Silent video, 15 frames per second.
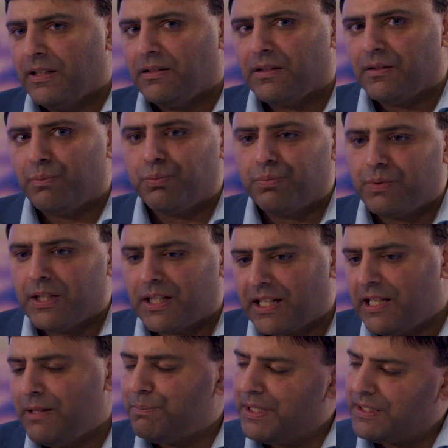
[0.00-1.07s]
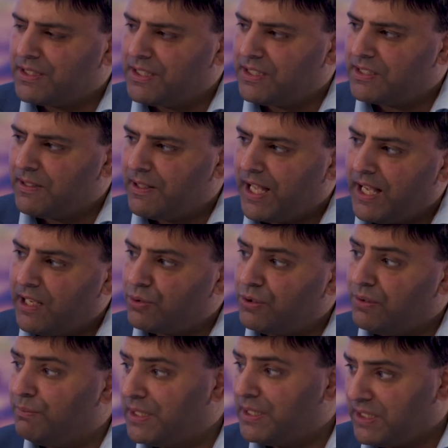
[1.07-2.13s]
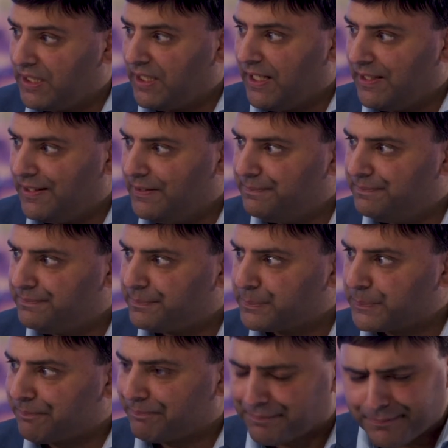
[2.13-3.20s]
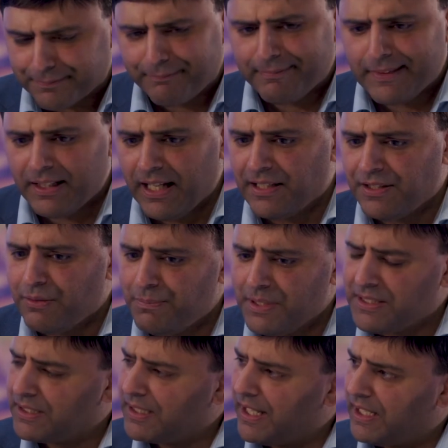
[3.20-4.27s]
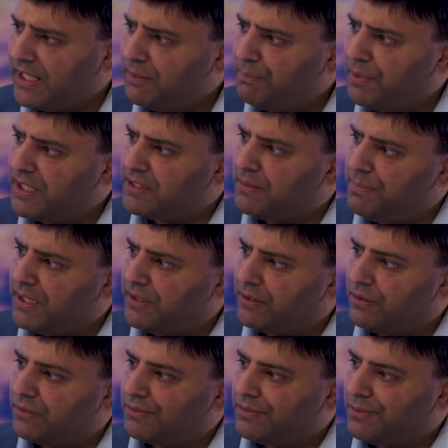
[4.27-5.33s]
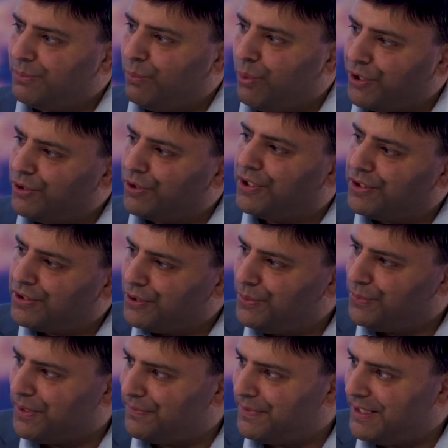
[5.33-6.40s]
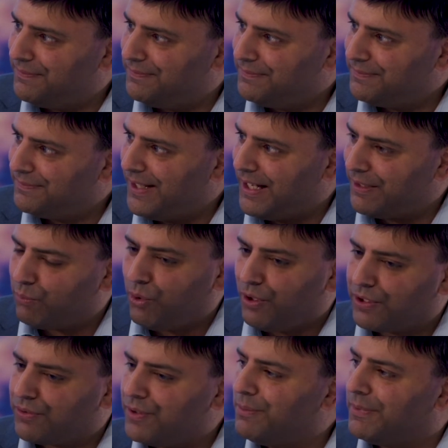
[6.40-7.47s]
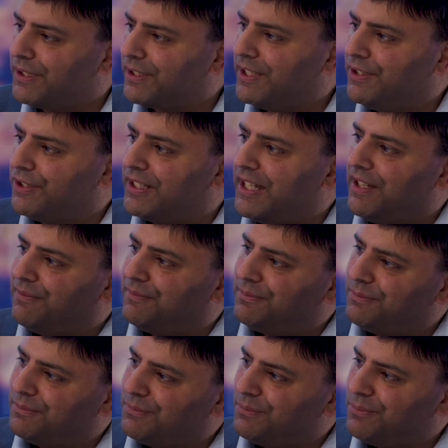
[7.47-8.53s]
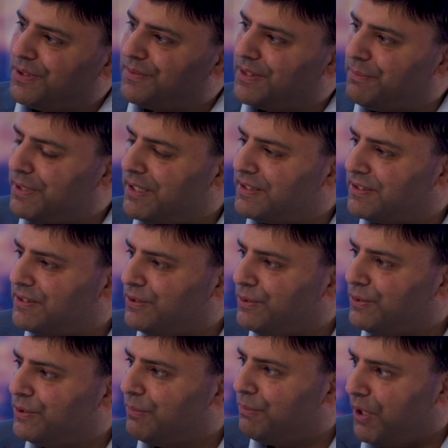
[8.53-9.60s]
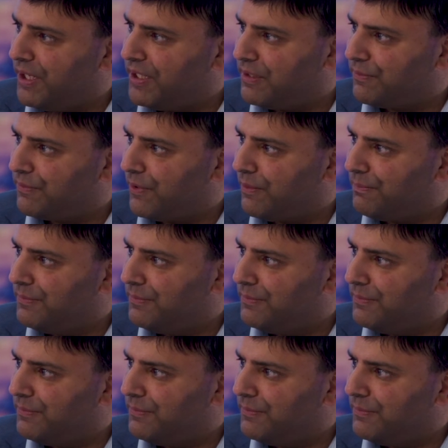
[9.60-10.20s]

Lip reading: The key bits is how do you mitigate it? And you mitigate it by depending on what you're going to do with it and what agreement can you get with the person who you're buying it from.